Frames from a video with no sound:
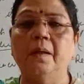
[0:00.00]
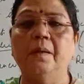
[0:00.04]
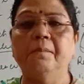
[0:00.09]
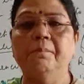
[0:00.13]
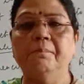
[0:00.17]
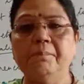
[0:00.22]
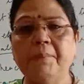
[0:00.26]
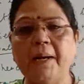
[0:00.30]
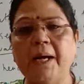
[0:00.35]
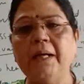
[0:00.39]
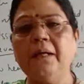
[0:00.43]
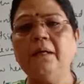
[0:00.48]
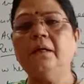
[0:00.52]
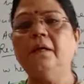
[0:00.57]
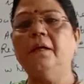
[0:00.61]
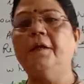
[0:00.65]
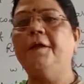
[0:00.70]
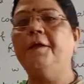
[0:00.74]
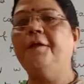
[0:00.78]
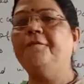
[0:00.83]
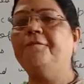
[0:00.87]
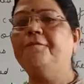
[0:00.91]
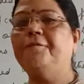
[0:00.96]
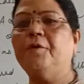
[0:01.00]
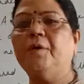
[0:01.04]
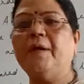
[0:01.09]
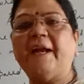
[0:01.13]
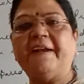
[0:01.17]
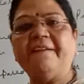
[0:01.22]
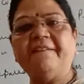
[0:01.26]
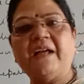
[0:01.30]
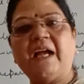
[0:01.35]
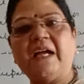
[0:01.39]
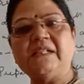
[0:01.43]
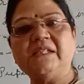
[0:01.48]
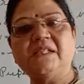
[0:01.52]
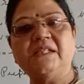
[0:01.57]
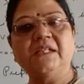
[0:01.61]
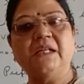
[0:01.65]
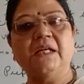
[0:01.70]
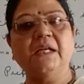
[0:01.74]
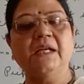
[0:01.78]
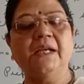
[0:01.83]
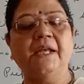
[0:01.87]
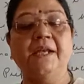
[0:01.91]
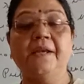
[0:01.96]
But if you get the
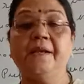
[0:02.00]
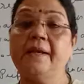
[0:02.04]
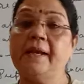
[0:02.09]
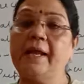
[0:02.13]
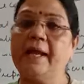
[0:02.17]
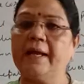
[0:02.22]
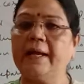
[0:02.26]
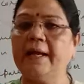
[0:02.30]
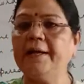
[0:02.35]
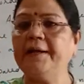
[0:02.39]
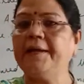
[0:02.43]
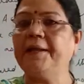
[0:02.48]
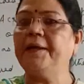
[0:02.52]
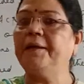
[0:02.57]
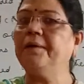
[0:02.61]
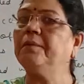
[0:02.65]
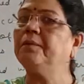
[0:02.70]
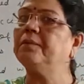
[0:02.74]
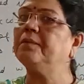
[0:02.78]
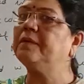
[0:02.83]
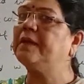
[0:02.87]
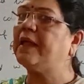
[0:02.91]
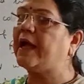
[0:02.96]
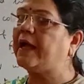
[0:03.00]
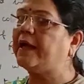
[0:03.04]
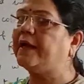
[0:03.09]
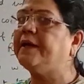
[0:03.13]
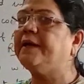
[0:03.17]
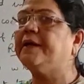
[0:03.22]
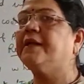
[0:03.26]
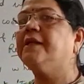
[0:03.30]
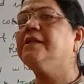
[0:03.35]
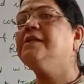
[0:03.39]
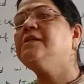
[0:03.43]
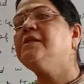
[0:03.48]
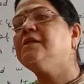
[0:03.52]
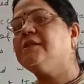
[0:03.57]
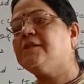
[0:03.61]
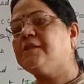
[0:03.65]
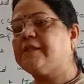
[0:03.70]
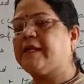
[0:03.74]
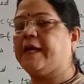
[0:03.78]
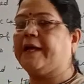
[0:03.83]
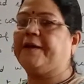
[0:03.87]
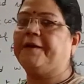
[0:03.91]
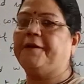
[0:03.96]
answer in negative, then it is
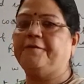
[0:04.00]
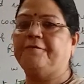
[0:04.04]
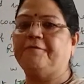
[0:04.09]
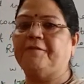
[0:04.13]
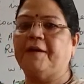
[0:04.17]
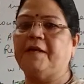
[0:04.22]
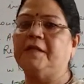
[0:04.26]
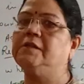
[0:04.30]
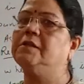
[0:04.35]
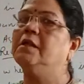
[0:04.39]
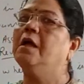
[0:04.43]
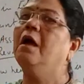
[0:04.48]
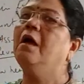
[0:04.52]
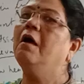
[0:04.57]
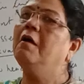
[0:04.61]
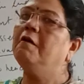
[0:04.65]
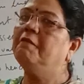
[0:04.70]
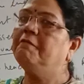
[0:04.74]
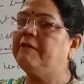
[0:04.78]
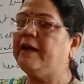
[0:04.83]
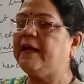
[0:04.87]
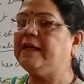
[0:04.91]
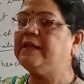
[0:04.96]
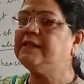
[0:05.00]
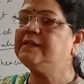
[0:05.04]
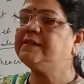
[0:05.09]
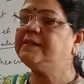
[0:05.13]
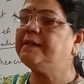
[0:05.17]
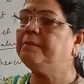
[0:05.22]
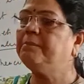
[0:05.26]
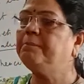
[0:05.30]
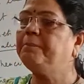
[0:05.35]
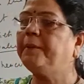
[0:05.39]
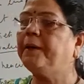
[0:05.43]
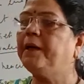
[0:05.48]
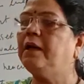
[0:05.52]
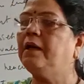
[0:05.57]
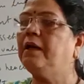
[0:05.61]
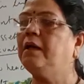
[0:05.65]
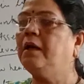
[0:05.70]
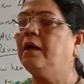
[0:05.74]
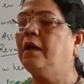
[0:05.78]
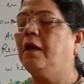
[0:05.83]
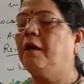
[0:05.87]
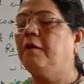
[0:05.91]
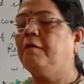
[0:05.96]
sacrifice. Very
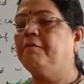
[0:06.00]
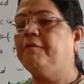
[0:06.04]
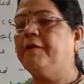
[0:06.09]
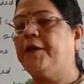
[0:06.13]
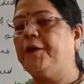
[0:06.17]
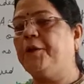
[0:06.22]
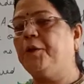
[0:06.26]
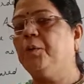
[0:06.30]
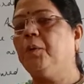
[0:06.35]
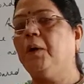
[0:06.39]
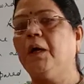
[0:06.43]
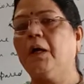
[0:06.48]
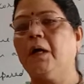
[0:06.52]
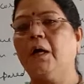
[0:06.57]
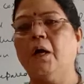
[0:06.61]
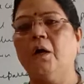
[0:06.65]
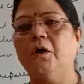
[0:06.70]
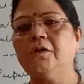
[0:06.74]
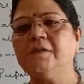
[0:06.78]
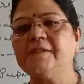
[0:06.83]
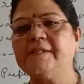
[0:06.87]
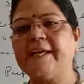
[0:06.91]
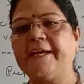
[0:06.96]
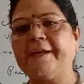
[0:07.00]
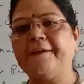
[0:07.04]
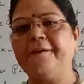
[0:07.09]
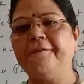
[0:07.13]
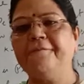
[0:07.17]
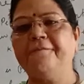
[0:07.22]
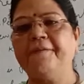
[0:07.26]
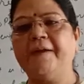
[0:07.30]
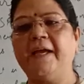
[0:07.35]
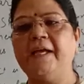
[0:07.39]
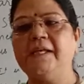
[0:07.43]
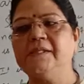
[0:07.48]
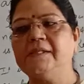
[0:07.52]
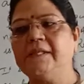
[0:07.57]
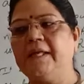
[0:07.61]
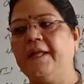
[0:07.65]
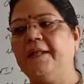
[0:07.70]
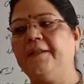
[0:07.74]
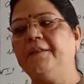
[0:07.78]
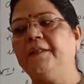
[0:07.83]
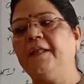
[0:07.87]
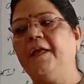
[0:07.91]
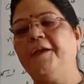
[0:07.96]
simple. When you work out sacrifice
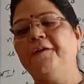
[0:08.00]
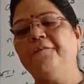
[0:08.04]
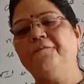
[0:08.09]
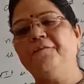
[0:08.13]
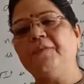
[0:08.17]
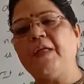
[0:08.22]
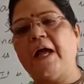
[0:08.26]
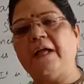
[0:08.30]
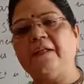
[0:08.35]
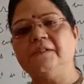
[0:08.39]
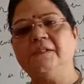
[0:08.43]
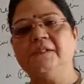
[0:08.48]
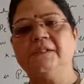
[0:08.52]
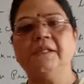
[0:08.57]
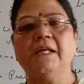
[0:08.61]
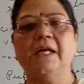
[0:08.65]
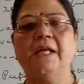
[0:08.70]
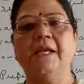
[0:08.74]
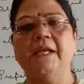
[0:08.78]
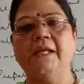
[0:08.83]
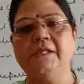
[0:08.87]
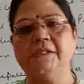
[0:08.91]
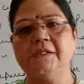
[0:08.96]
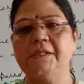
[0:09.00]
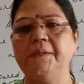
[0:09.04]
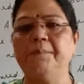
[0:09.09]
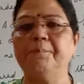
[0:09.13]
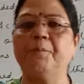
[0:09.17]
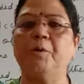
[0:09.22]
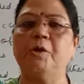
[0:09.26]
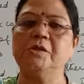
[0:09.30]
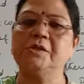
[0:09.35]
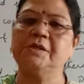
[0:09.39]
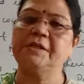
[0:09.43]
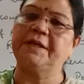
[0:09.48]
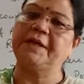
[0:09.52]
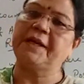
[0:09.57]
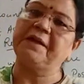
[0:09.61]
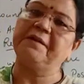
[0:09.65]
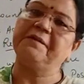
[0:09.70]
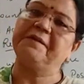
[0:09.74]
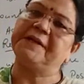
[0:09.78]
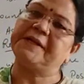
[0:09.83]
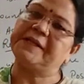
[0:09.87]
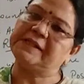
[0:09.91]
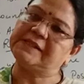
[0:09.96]
and if the answer is in
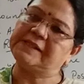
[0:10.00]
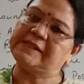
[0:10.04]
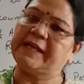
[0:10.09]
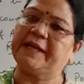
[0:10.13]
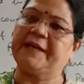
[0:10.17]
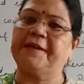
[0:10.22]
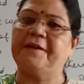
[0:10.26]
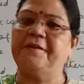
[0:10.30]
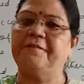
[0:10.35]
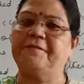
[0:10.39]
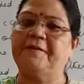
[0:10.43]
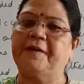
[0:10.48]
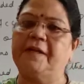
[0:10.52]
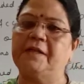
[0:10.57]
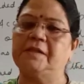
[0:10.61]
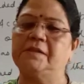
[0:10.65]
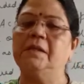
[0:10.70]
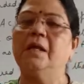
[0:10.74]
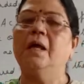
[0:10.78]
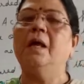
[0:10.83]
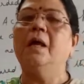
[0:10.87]
positive, it is sacrifice.